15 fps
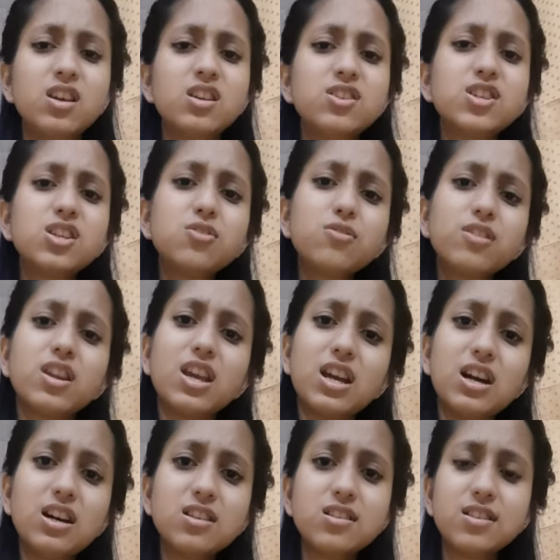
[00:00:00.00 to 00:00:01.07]
She took
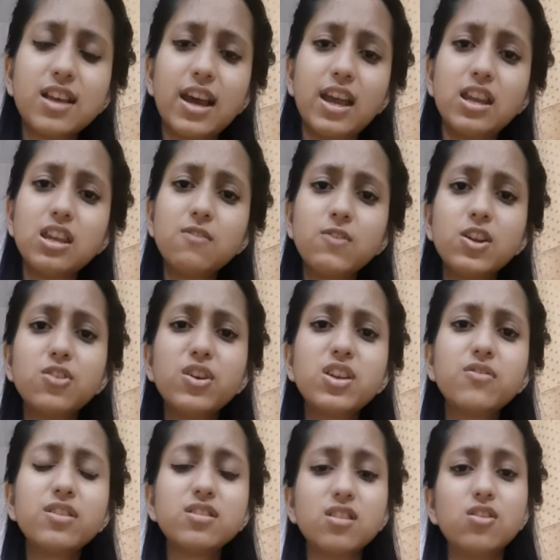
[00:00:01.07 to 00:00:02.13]
Neha's side even though it
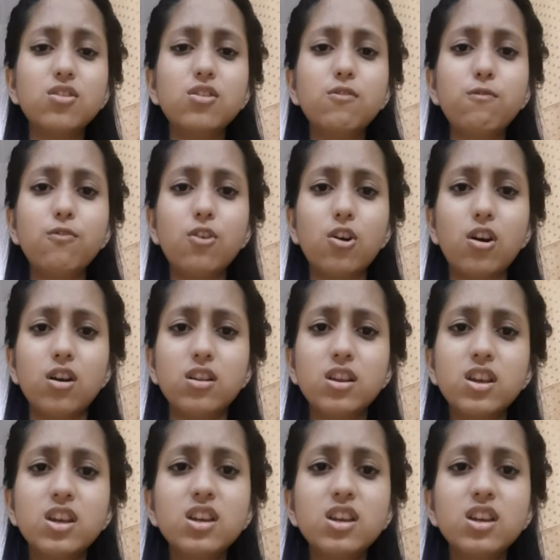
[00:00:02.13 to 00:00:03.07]
was her fault.